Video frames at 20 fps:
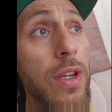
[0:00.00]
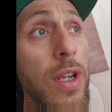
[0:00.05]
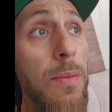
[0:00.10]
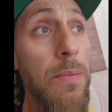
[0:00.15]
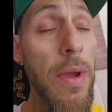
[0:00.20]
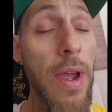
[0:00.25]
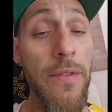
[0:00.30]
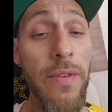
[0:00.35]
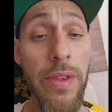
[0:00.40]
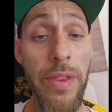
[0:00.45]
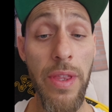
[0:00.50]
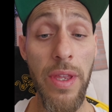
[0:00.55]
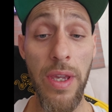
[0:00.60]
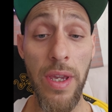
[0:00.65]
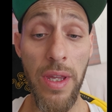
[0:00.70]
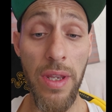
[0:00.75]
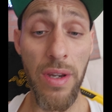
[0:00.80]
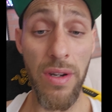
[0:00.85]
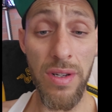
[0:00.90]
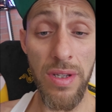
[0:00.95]
up
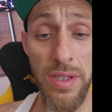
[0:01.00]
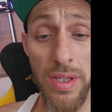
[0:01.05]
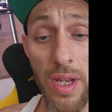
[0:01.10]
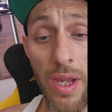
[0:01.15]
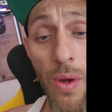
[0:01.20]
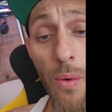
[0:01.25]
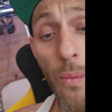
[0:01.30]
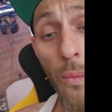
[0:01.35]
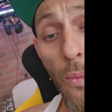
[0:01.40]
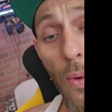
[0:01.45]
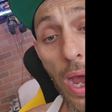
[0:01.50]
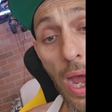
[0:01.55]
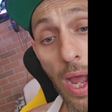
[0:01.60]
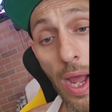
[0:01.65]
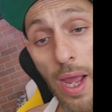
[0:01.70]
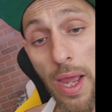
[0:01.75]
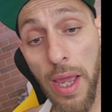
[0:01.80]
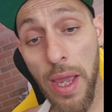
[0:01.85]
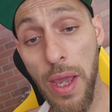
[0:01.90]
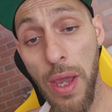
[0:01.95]
everything and you're just like,
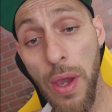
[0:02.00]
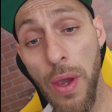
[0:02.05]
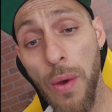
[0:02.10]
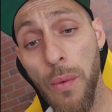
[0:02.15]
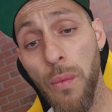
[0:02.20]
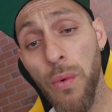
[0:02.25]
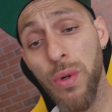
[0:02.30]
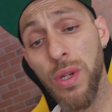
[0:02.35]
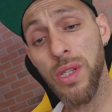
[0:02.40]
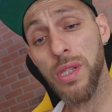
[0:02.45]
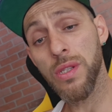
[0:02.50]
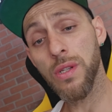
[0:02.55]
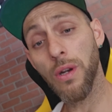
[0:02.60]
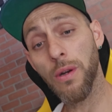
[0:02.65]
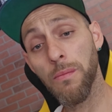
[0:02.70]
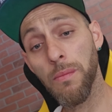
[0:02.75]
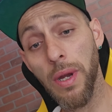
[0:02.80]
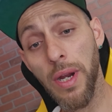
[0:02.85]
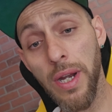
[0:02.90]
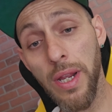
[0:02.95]
why won't it
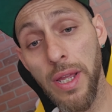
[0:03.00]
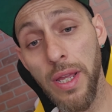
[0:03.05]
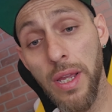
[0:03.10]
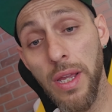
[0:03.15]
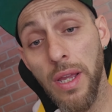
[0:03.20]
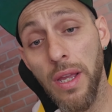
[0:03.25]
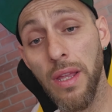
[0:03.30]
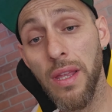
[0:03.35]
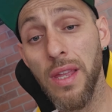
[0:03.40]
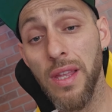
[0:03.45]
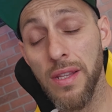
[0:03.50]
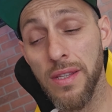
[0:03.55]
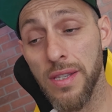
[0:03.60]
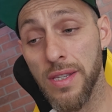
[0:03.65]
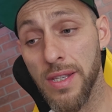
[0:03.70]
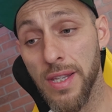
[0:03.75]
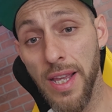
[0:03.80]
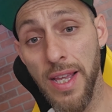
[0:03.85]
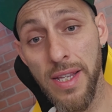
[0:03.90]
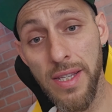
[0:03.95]
start mining? It
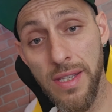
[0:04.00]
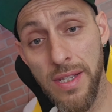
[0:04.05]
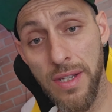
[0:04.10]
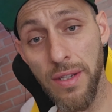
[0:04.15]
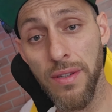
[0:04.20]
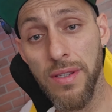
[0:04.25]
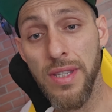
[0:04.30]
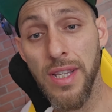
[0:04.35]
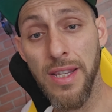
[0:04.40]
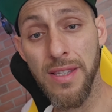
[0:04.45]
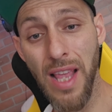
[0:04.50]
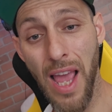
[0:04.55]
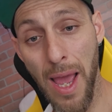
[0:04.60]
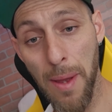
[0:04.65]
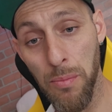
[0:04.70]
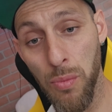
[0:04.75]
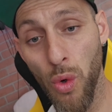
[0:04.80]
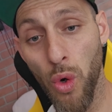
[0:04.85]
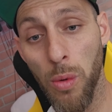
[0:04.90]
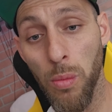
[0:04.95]
still says
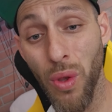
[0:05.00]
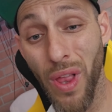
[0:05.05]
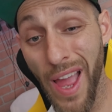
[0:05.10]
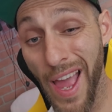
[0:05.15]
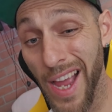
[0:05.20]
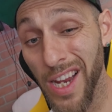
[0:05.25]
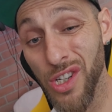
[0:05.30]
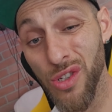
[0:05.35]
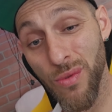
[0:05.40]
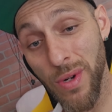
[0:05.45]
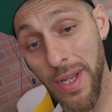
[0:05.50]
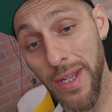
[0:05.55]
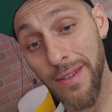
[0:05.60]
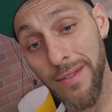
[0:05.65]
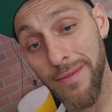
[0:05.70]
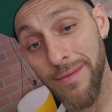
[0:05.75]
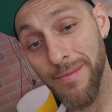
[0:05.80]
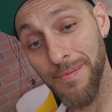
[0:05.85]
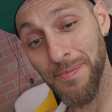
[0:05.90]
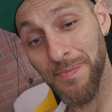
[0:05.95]
abnormal hash rate.
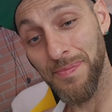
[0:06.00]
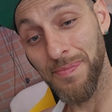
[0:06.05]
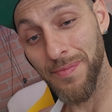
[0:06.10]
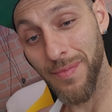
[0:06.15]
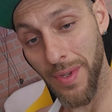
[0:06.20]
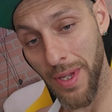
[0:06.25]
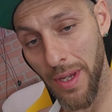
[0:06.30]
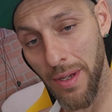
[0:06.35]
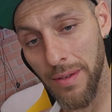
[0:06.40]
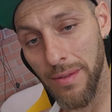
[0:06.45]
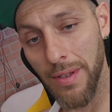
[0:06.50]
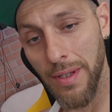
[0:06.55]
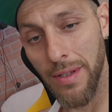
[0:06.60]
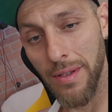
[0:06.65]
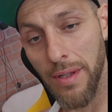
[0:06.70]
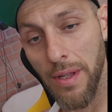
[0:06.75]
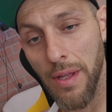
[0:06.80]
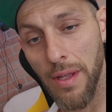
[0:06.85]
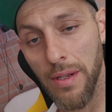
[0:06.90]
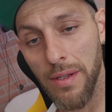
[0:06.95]
Yeah.
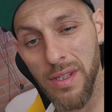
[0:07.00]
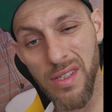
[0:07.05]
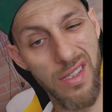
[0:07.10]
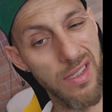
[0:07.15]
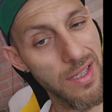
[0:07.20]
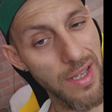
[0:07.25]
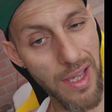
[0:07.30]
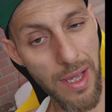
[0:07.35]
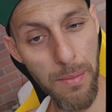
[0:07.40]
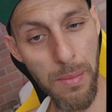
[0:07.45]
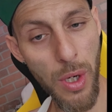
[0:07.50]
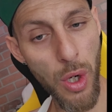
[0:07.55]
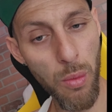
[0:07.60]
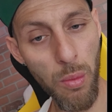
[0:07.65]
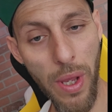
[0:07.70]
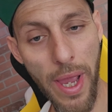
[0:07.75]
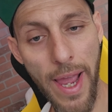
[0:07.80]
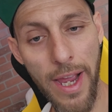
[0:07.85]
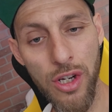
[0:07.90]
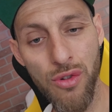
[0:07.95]
Does it say
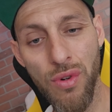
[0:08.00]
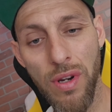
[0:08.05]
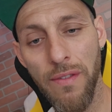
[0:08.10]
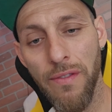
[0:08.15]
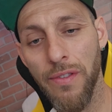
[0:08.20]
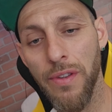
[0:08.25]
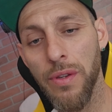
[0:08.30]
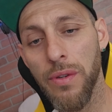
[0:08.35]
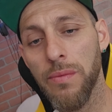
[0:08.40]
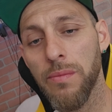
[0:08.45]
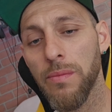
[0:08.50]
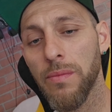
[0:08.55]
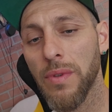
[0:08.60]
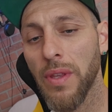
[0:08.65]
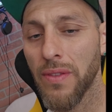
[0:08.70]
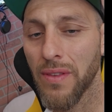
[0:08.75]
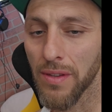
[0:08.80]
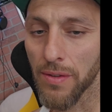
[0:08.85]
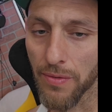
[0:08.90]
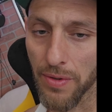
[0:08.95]
abnormal hash rate for you?
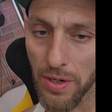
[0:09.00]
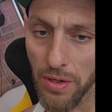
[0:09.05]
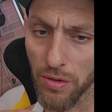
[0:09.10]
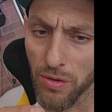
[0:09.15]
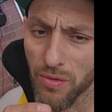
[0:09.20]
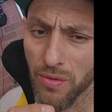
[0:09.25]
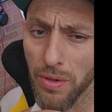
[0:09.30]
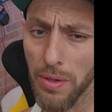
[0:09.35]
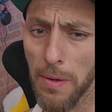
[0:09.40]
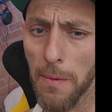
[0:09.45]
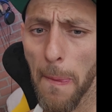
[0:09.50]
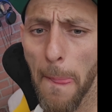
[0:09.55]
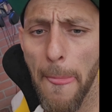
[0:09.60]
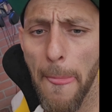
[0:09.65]
Then this video is for you.